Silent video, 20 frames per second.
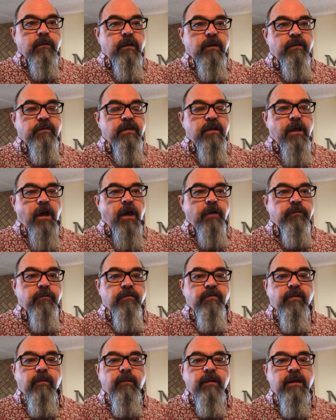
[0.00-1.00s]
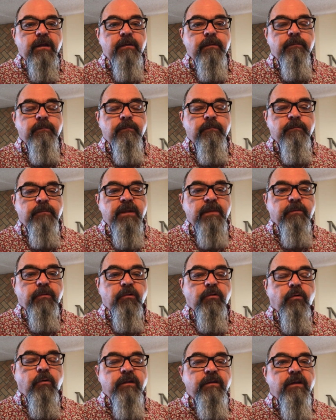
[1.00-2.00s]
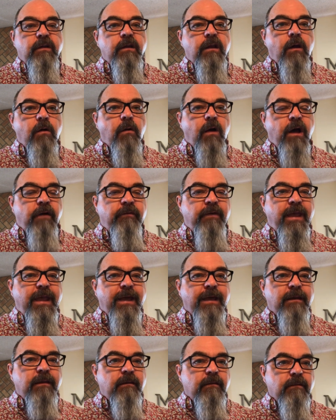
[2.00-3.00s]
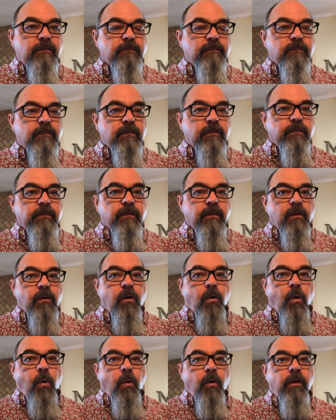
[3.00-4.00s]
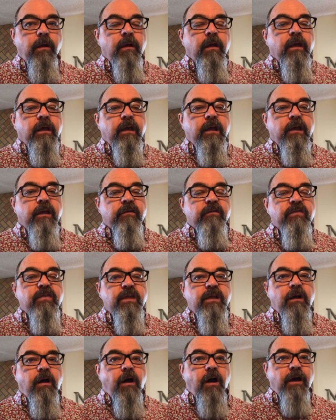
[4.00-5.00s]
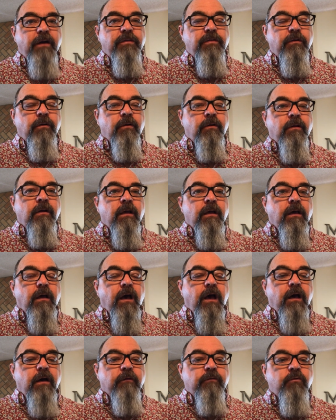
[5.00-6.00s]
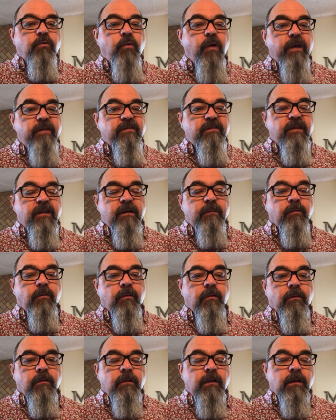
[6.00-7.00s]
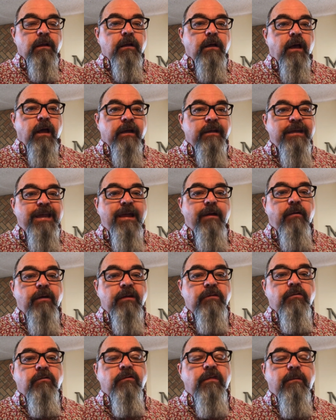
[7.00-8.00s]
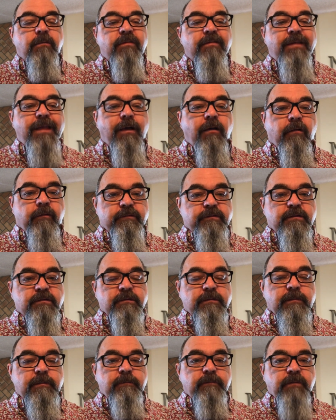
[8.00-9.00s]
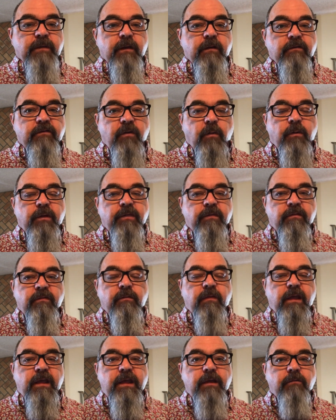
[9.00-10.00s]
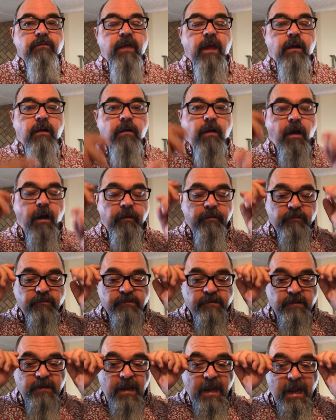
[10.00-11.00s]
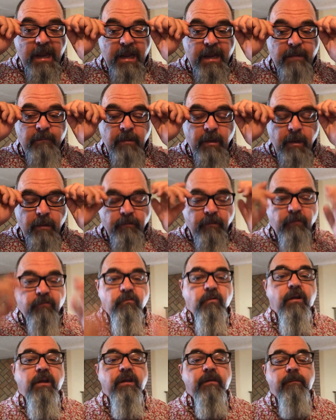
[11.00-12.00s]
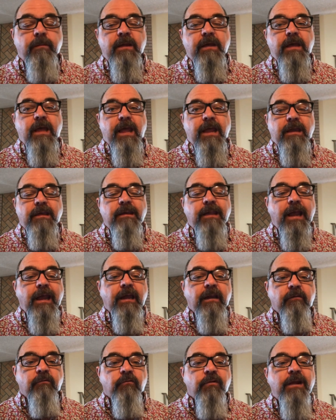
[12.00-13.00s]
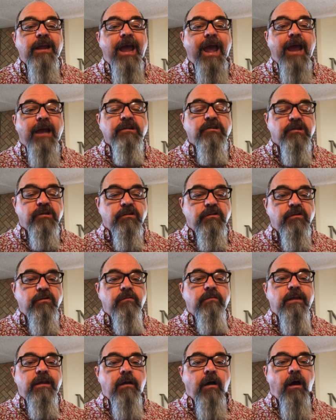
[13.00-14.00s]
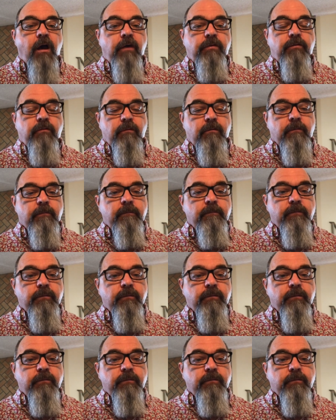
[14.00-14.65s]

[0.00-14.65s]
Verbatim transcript: Is the author somebody people are going to know offhand? Or is the author of questionable uh, character themselves? So when they hear that author's name, there's going to be a negative reaction to the author.